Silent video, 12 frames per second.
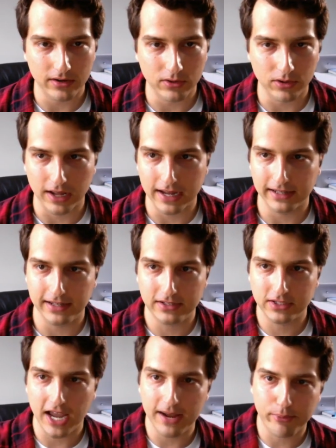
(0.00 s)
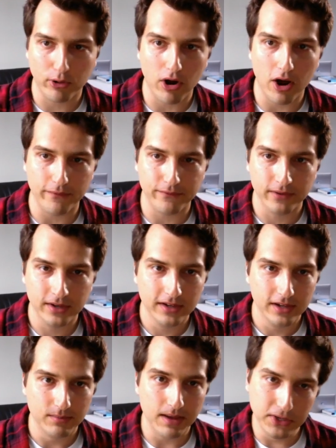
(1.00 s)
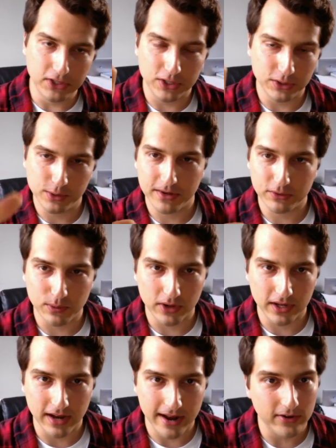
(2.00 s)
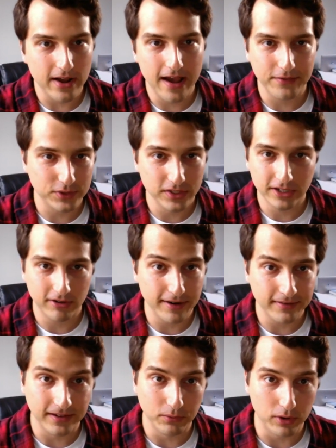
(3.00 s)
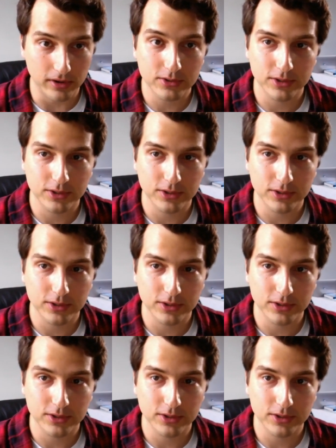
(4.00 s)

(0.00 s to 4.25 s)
or like at least taper off maybe instead of smoking, I don't know how the cigarette thing works.